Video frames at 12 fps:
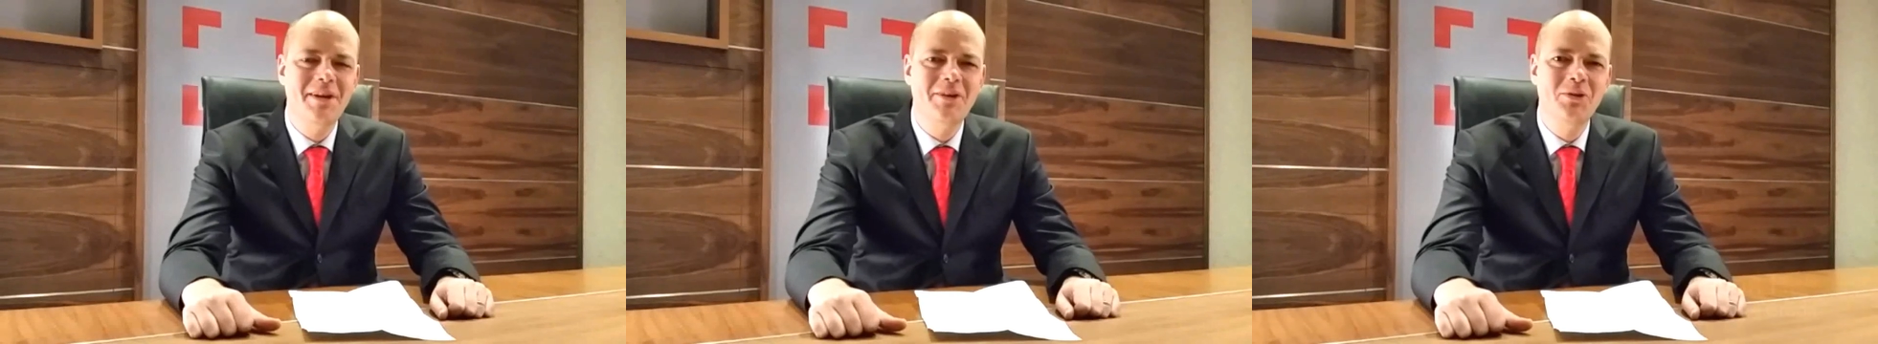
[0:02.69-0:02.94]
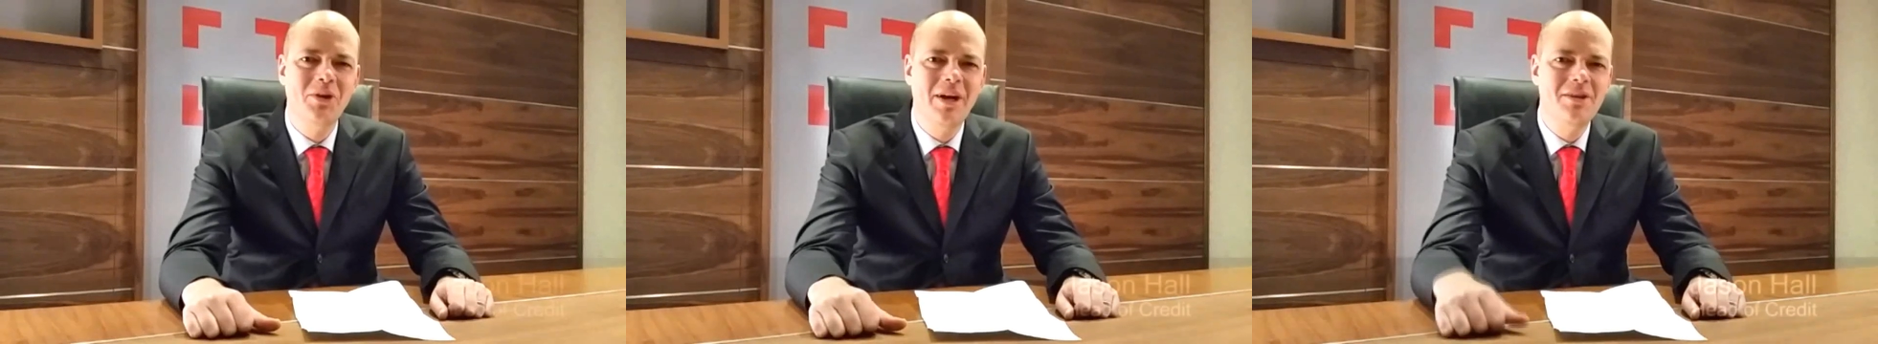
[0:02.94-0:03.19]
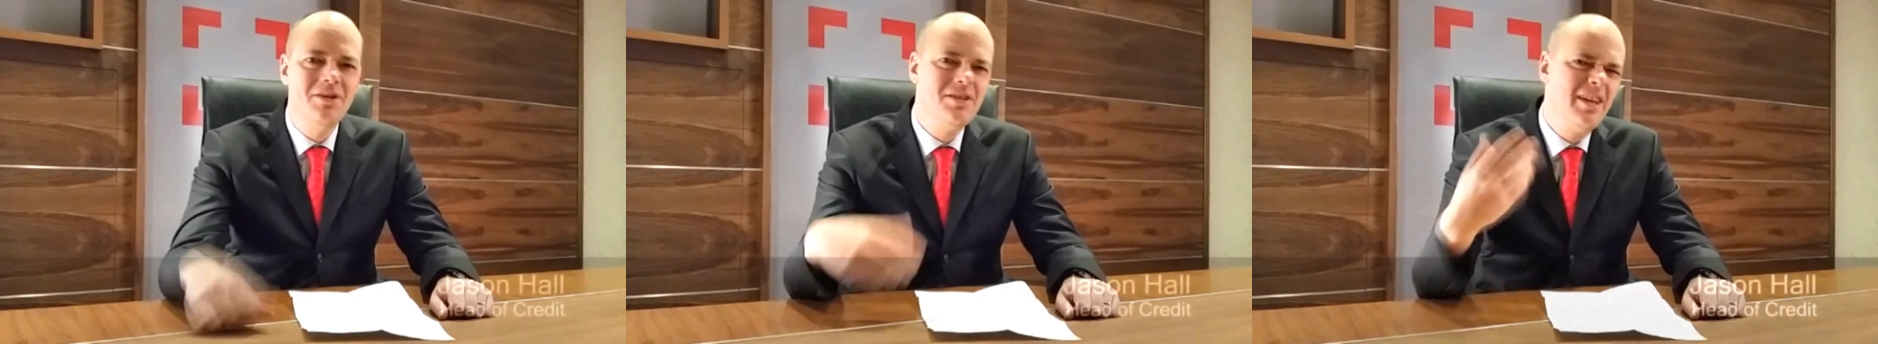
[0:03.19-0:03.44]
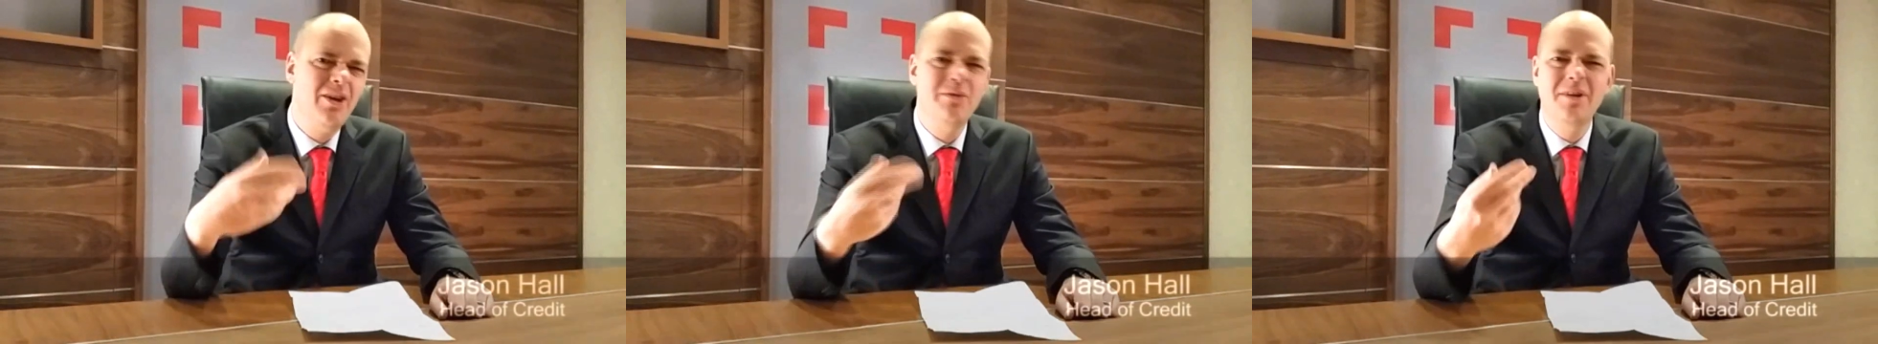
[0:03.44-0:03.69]
I thought I'd
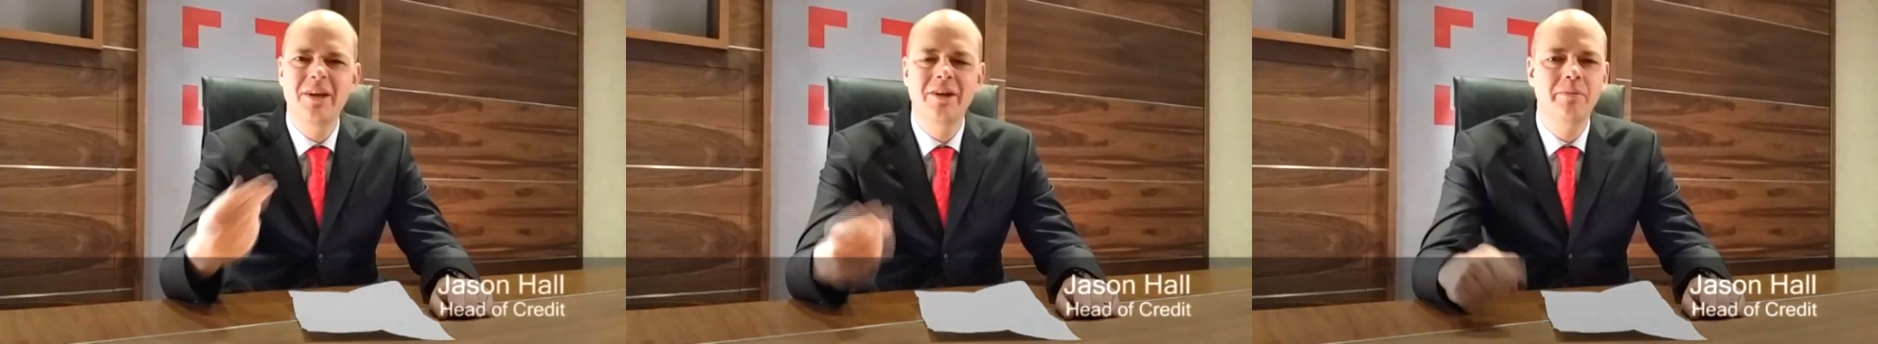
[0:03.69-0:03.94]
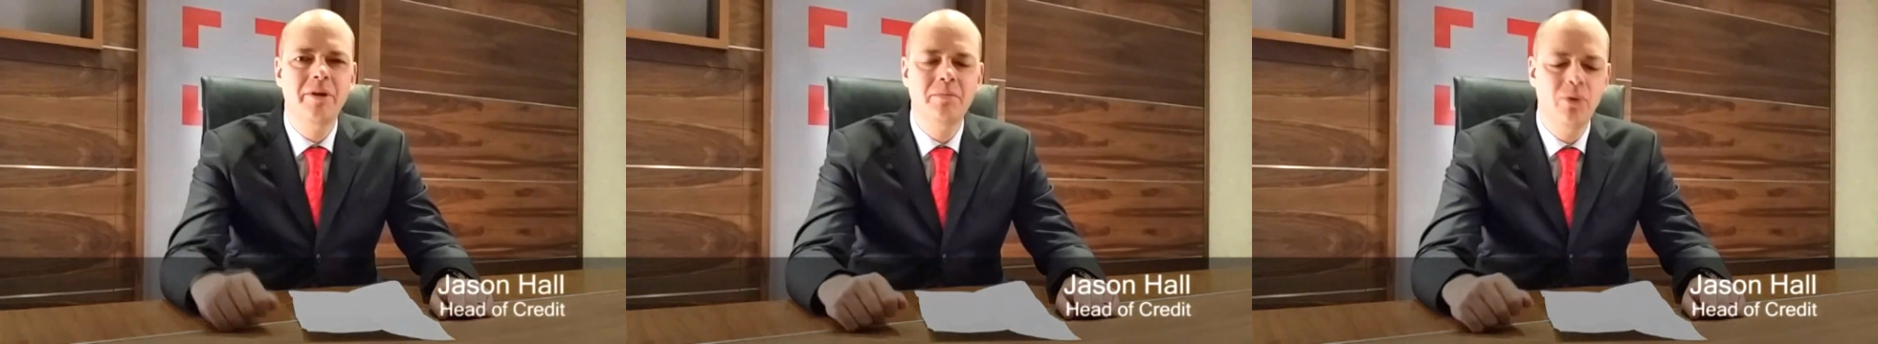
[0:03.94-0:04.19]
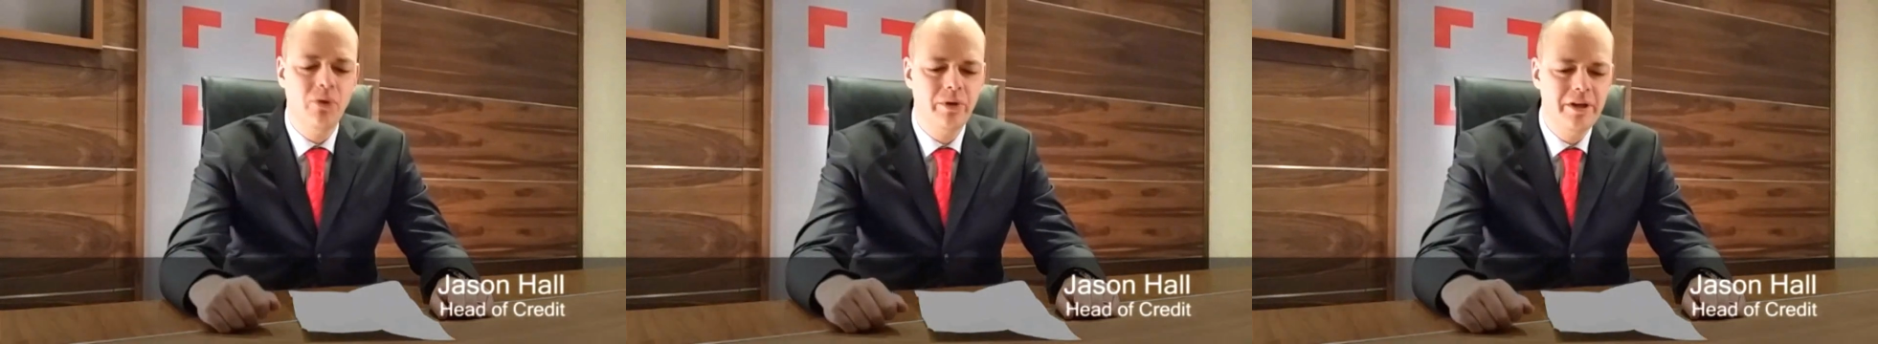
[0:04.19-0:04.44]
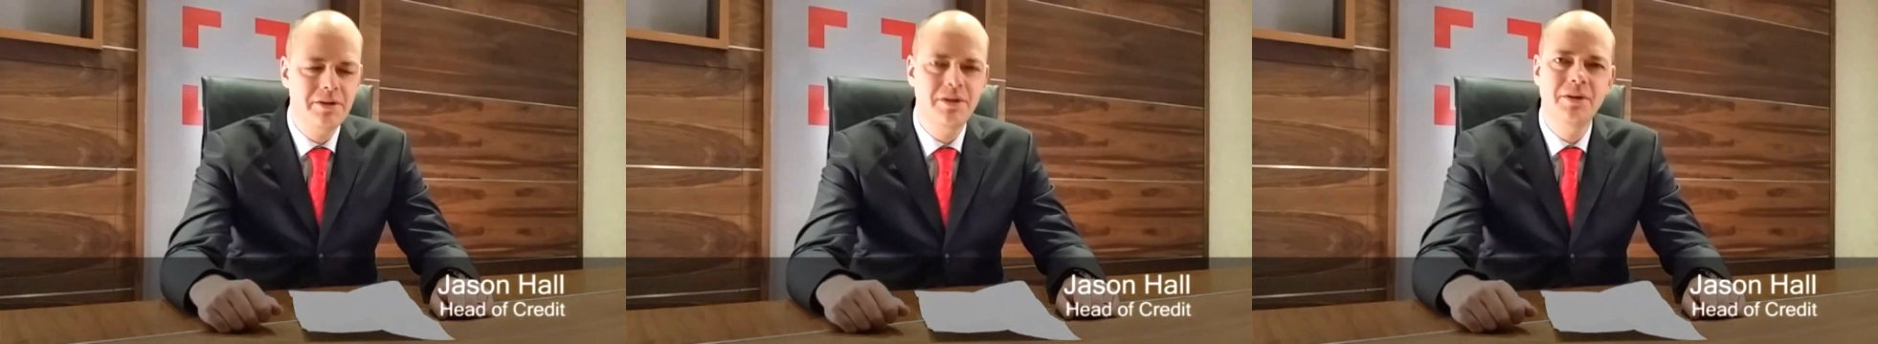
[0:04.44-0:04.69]
just delve a little bit more
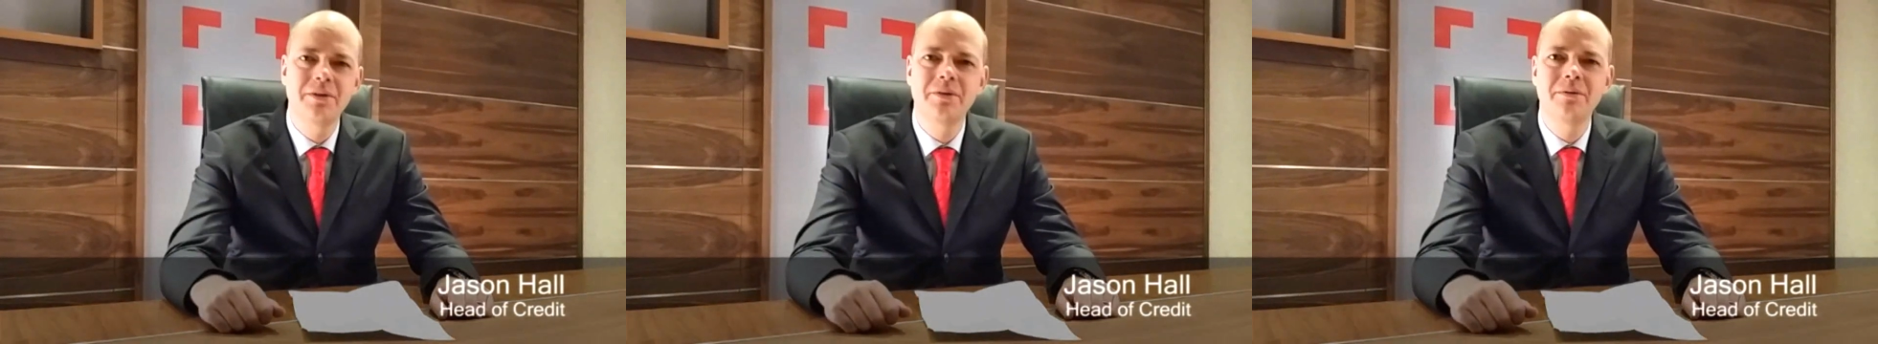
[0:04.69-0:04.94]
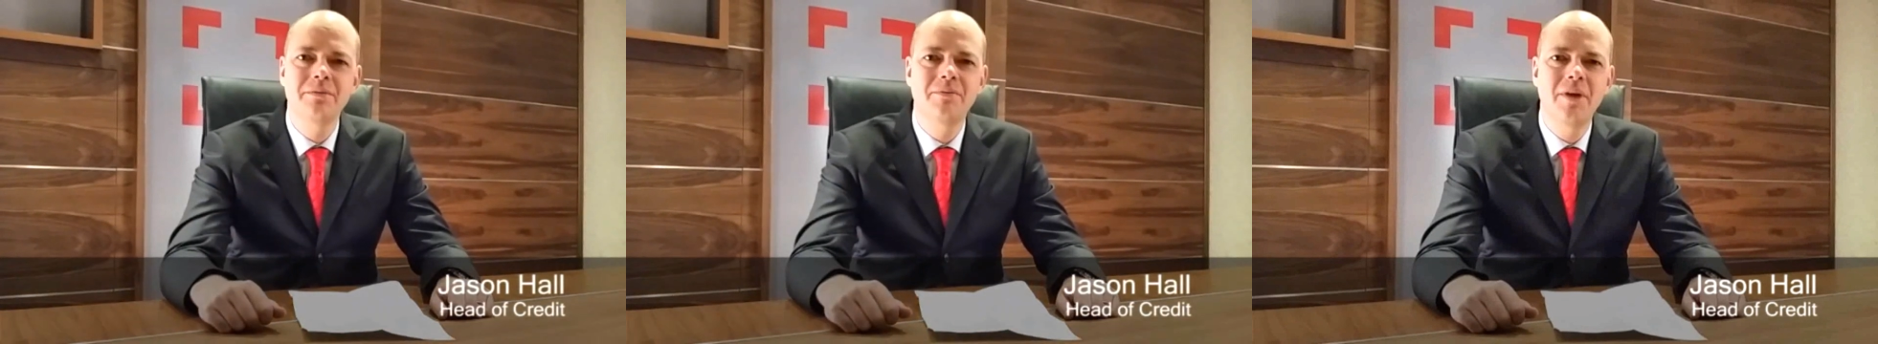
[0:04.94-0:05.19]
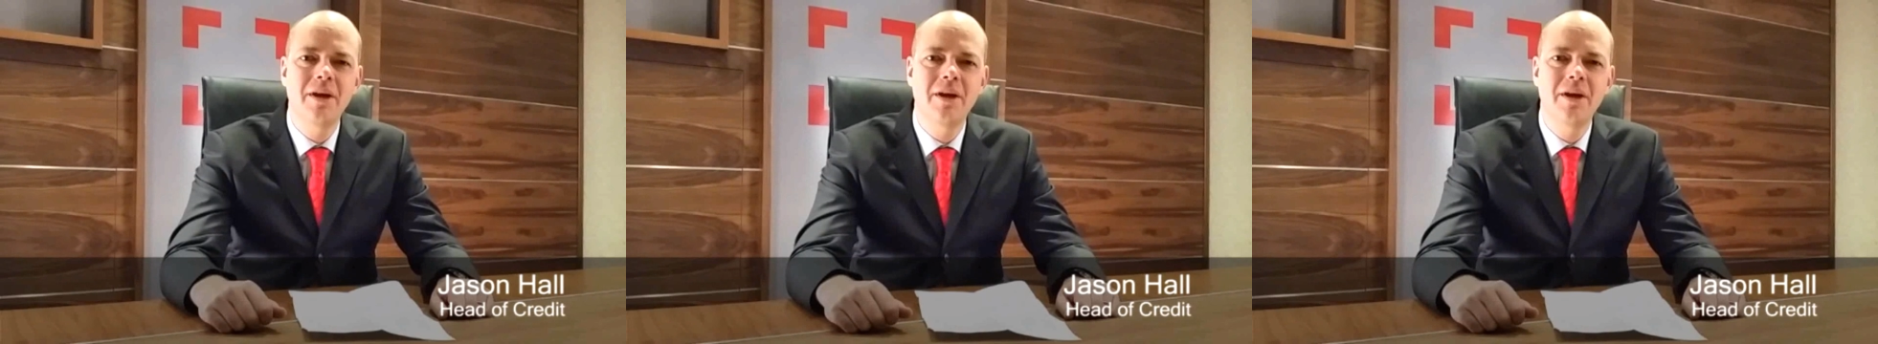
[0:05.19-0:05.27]
into